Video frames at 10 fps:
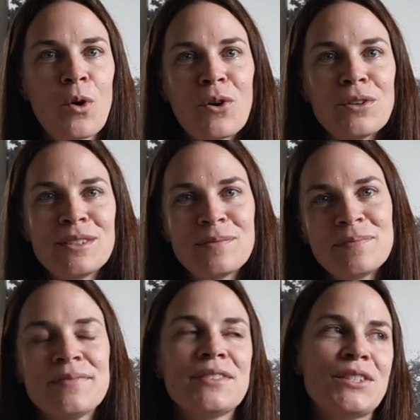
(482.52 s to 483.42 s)
world.
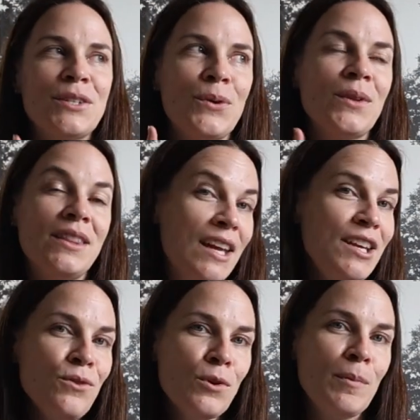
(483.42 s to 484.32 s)
So
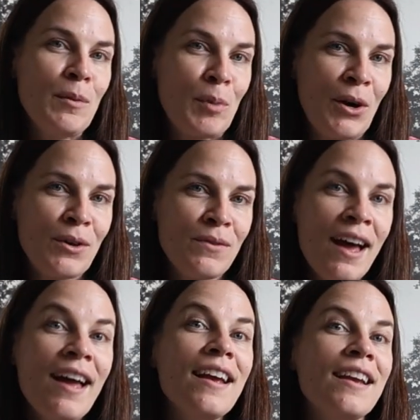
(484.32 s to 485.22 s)
thank you for being part of
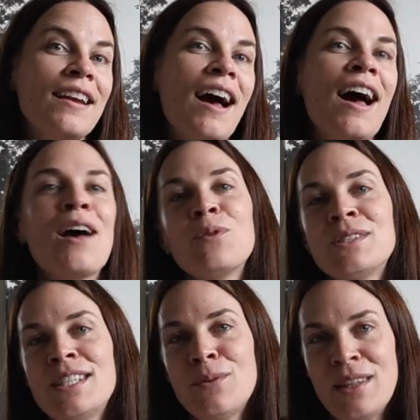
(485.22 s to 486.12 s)
that, and I will
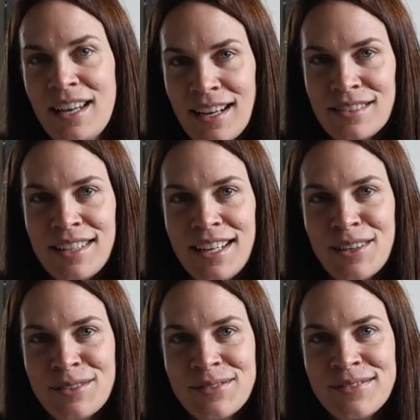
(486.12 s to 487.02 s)
see you in the next video.